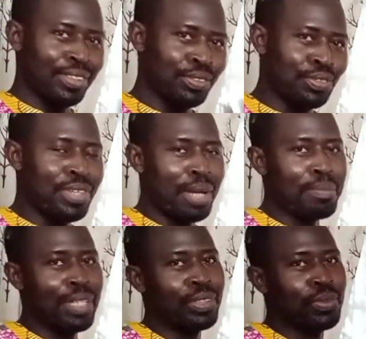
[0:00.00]
Two
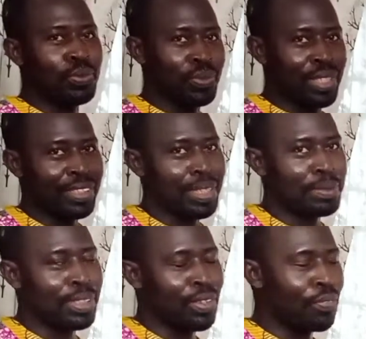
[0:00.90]
numbers with the
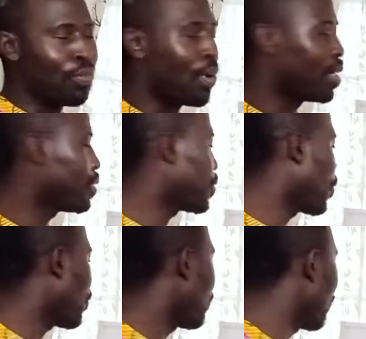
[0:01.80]
exception of one.
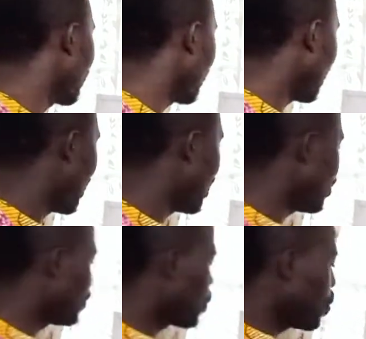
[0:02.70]
So
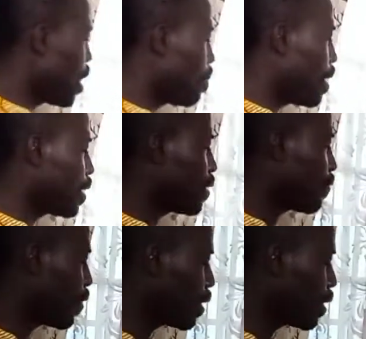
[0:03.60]
two numbers for